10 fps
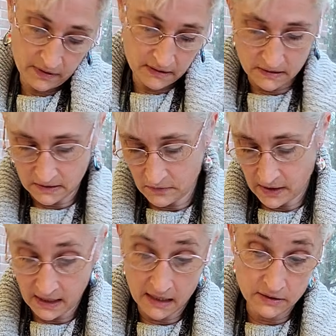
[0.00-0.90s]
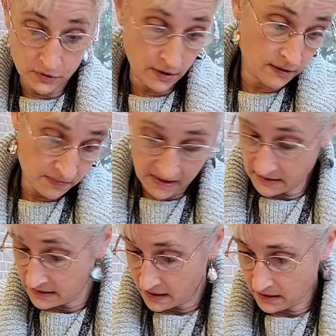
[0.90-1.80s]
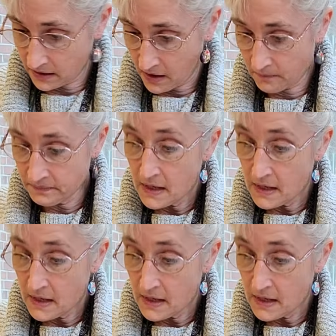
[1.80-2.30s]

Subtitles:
This is the one that I started to make a second ago.